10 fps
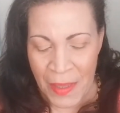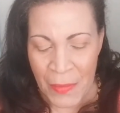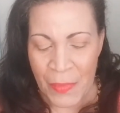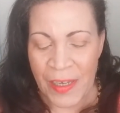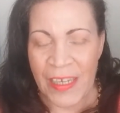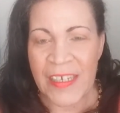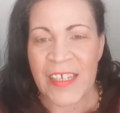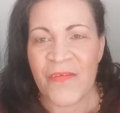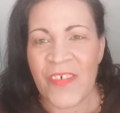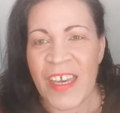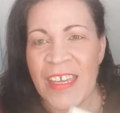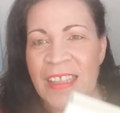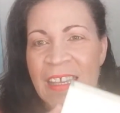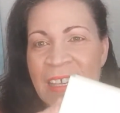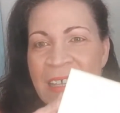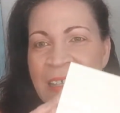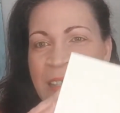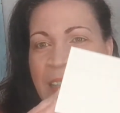but I did find these.